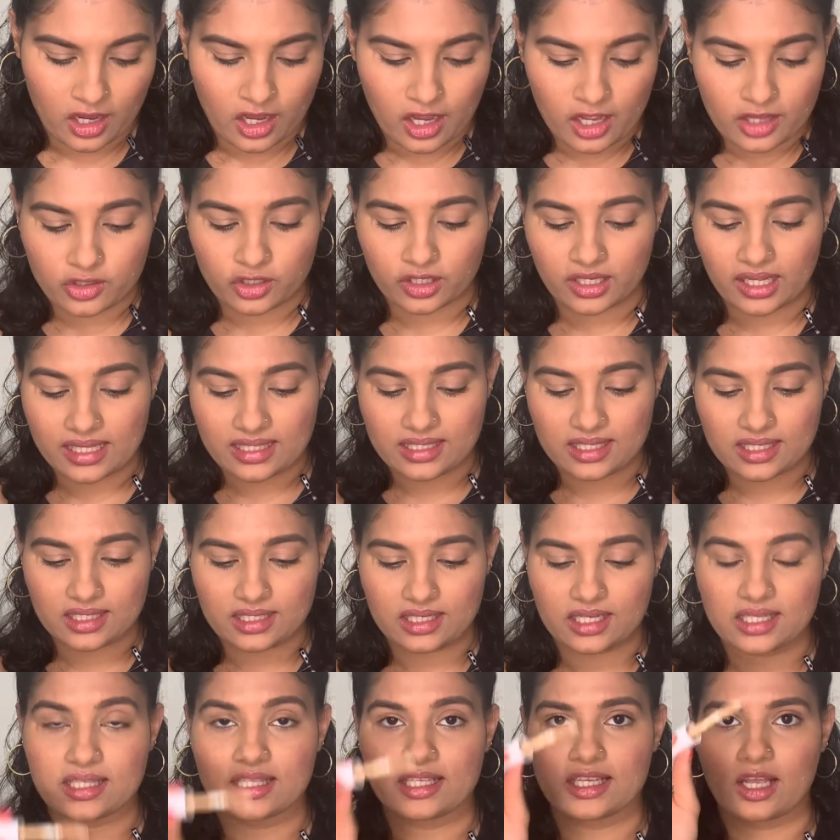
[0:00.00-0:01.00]
so
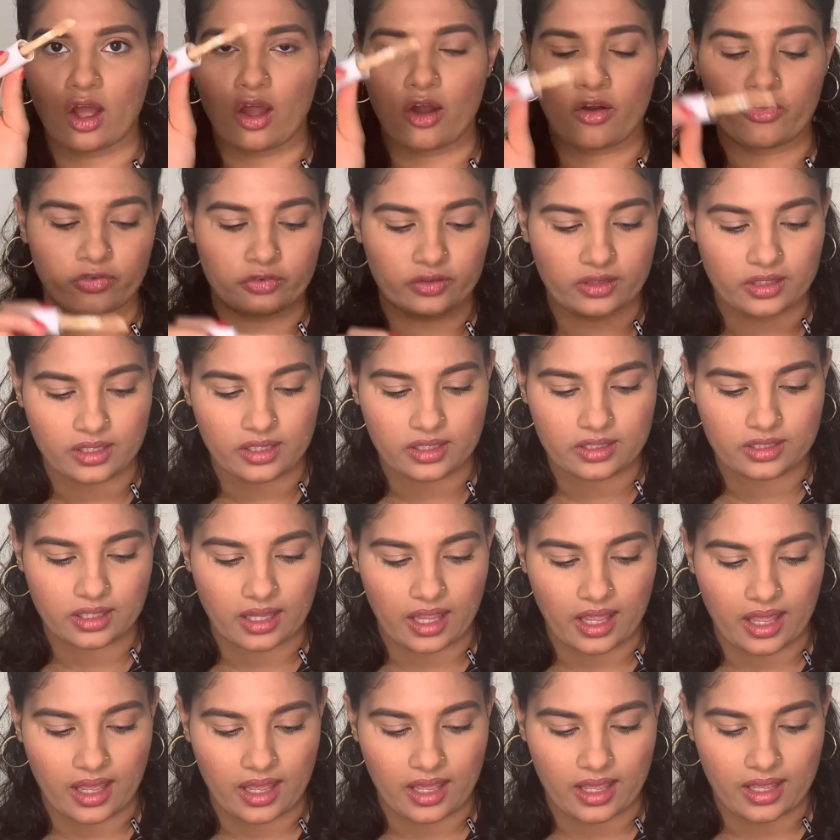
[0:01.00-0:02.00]
consistency of this
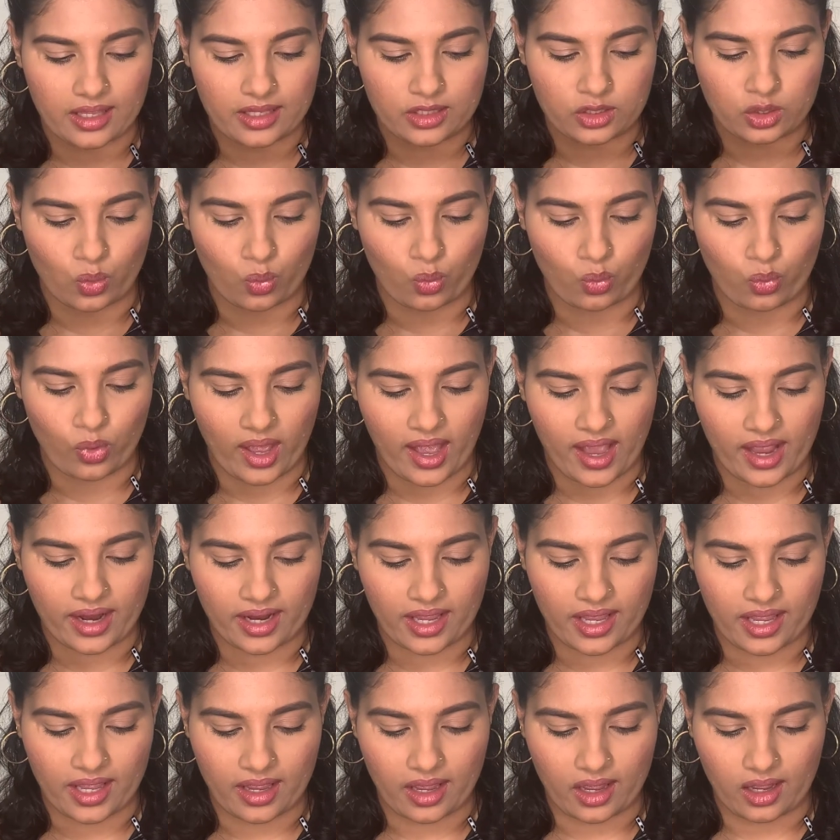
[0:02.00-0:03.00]
is
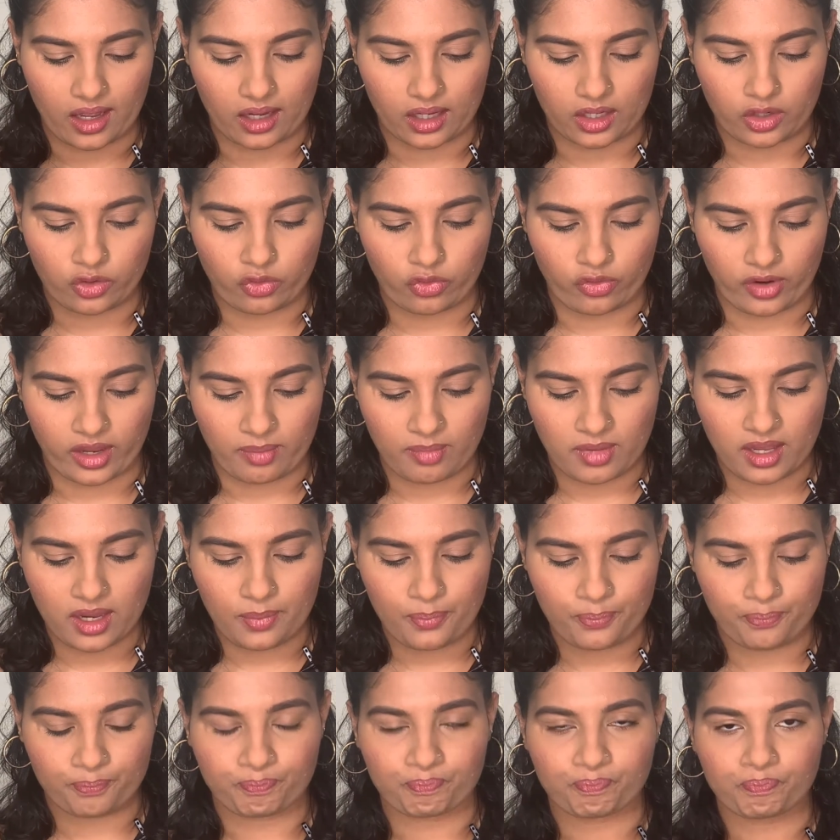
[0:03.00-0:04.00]
very creamy.
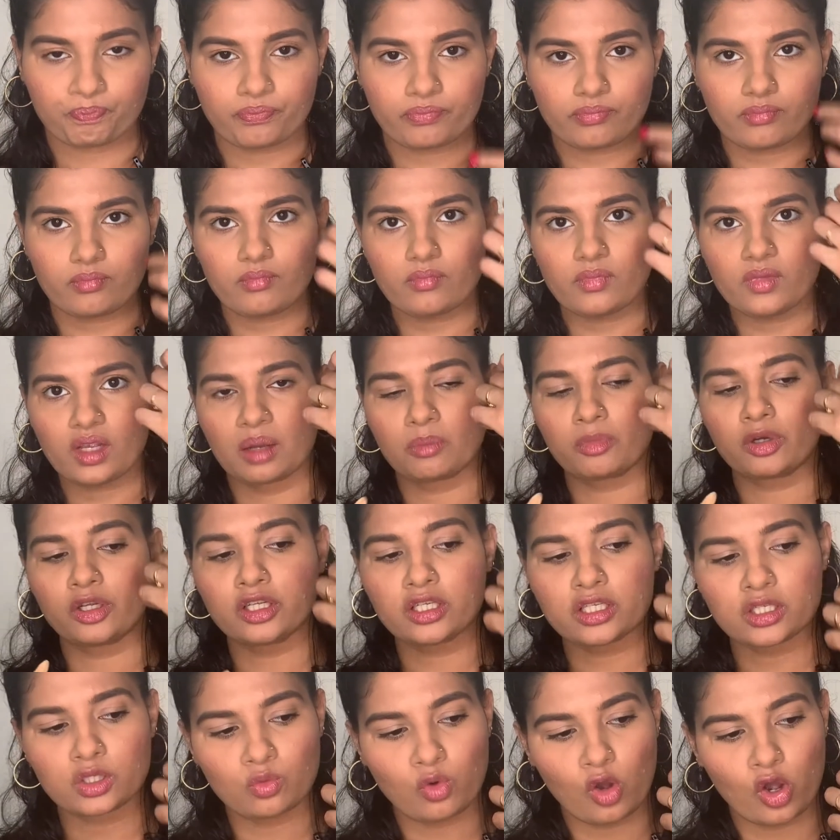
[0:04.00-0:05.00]
I'm gonna
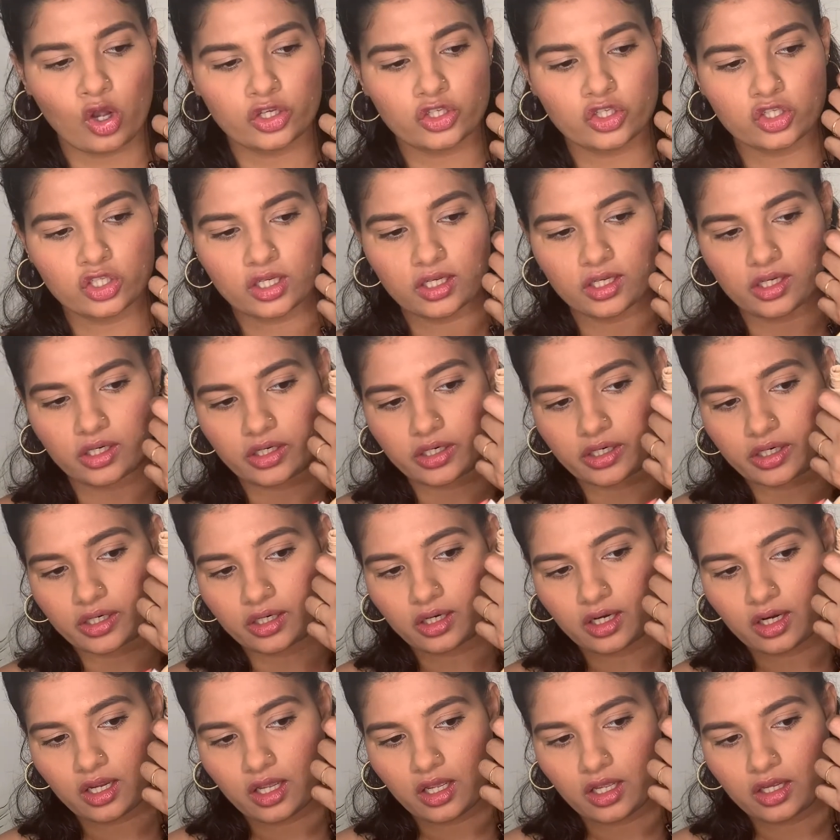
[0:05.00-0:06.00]
swatch
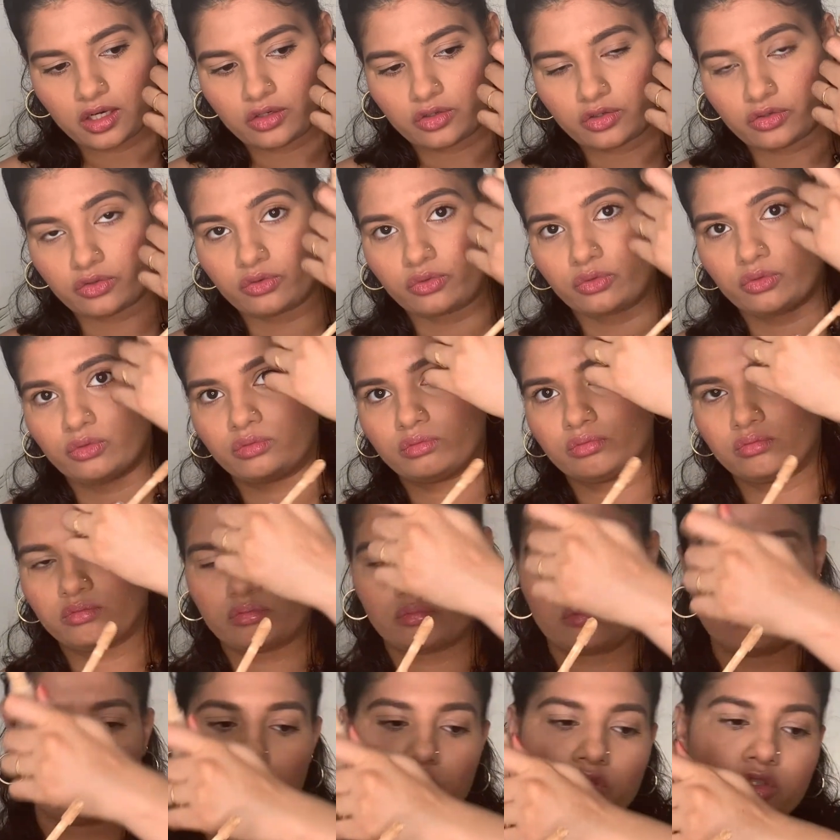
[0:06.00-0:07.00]
here to
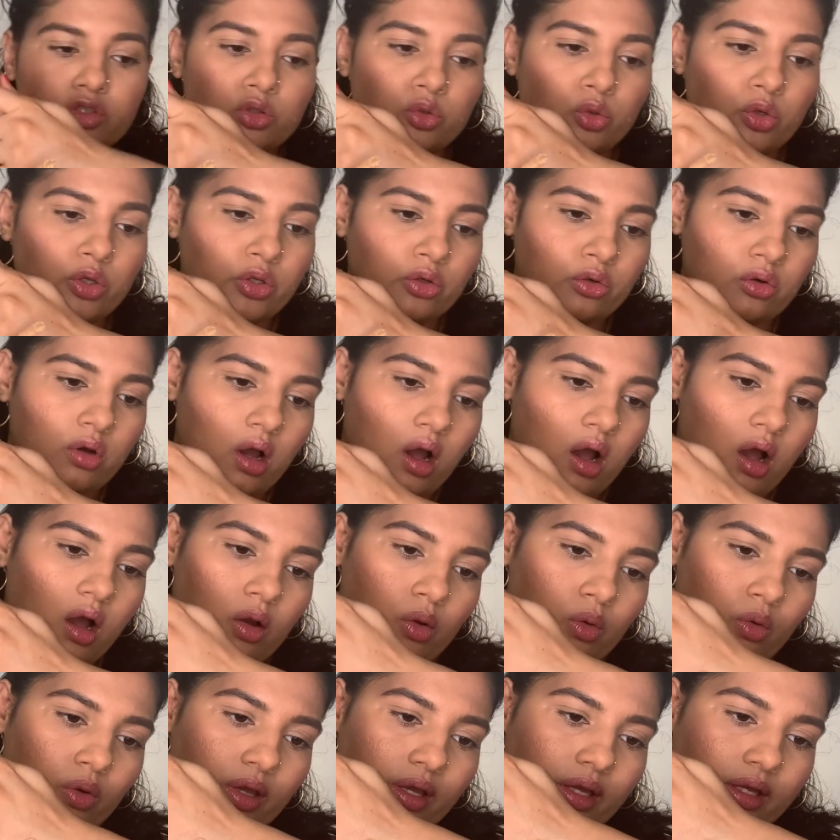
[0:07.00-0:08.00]
show you
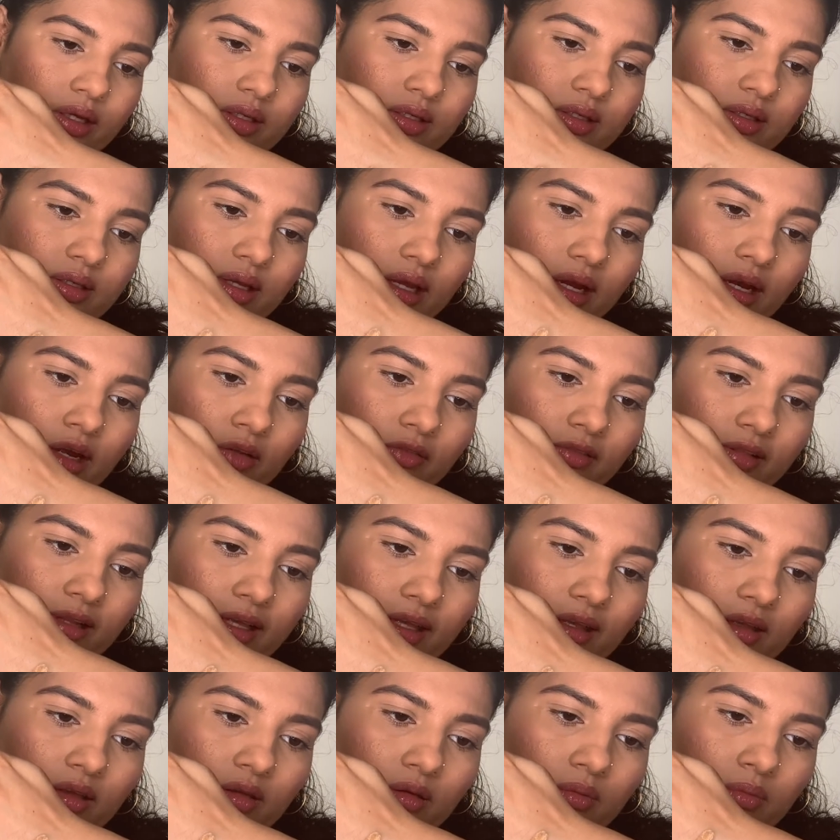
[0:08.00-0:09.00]
how it's kind of
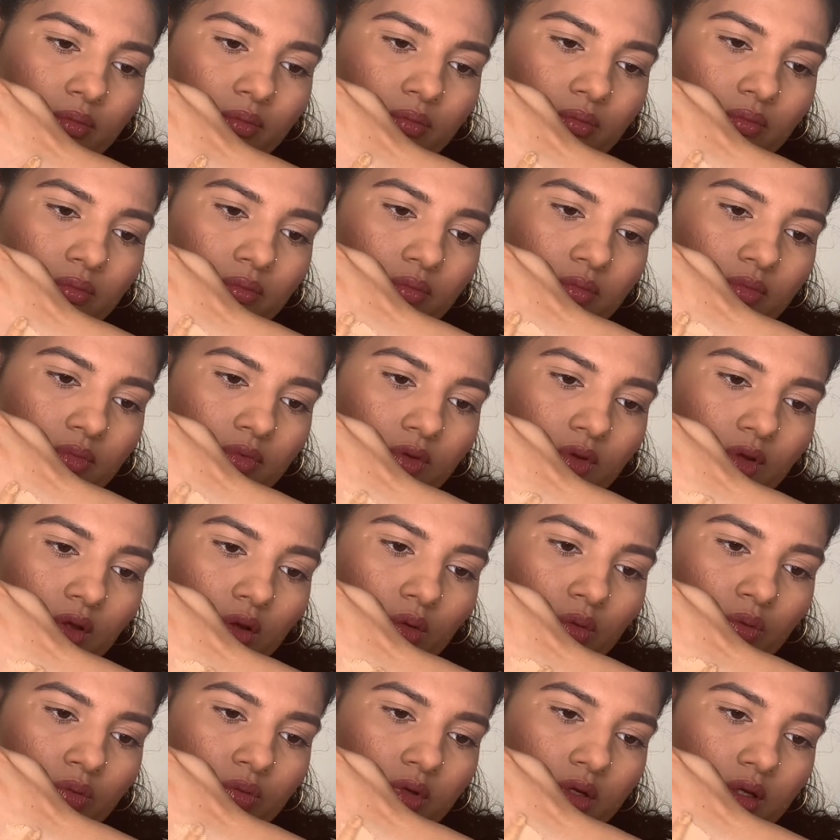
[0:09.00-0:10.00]
like. So
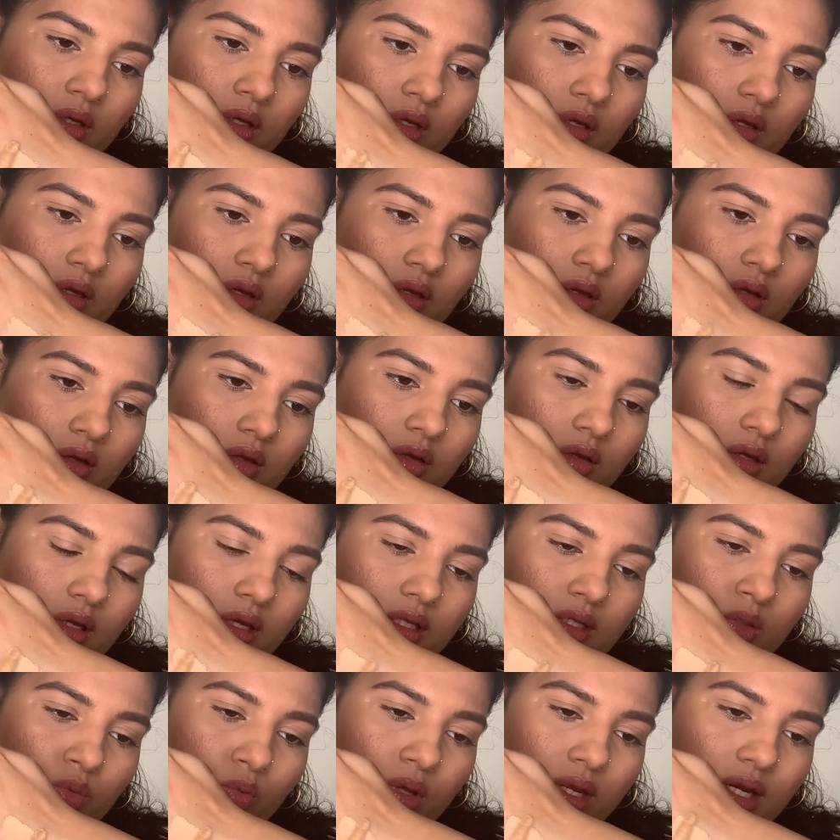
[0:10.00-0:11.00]

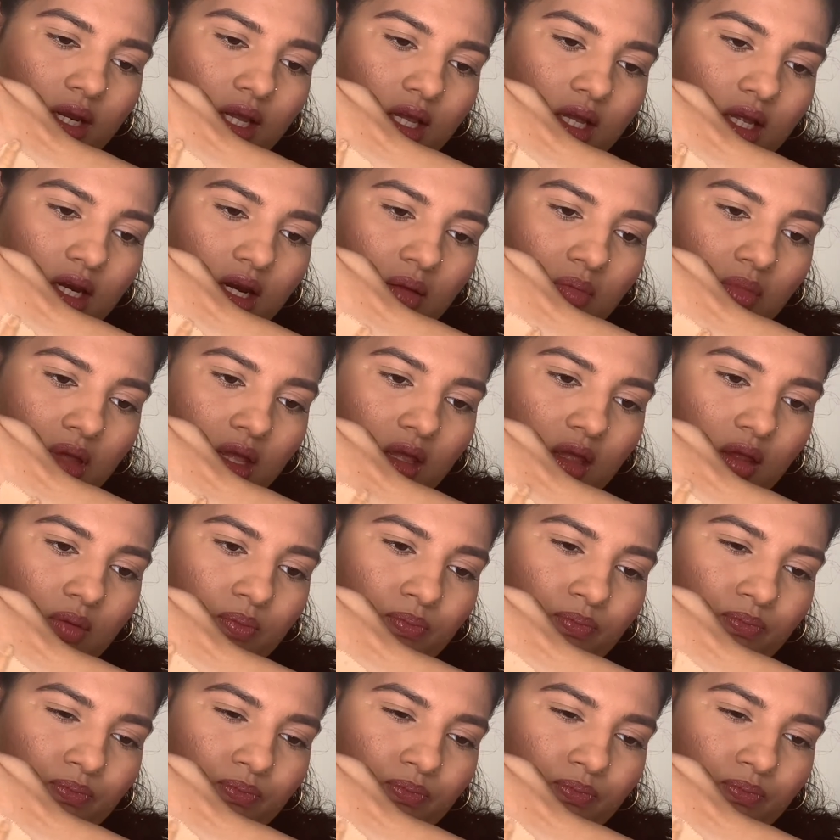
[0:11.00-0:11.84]
it's very creamy,